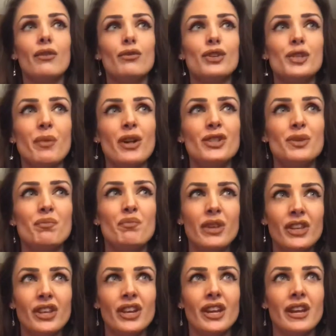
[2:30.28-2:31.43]

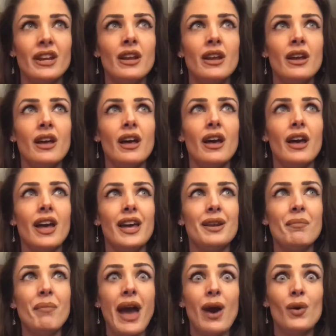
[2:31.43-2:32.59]
responsibility and
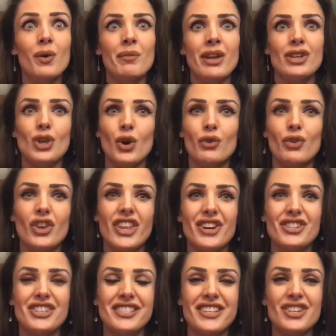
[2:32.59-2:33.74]
empowerment over
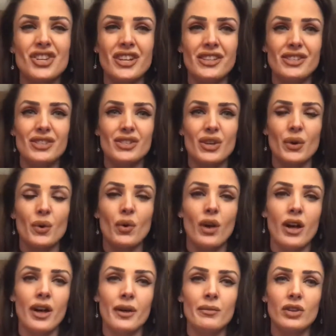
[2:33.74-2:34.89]
their decisions. So
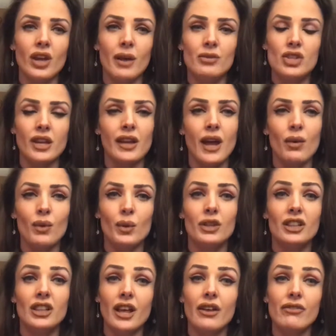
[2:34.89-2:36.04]
come check it out. We would
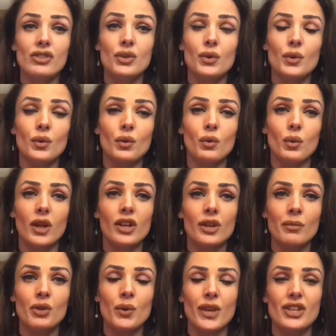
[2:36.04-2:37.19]
love to
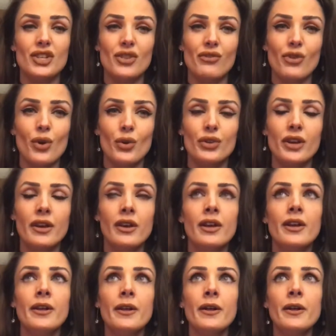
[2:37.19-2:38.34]
welcome you into the fold.
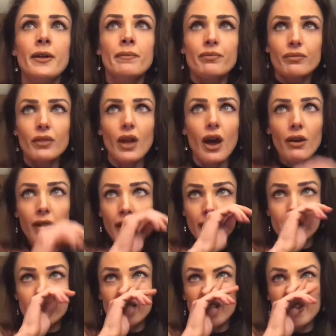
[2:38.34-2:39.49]
All
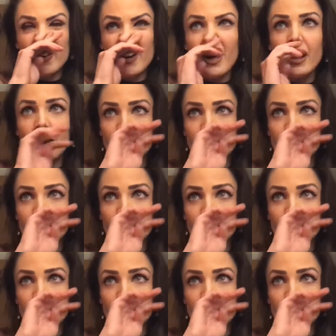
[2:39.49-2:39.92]
right, so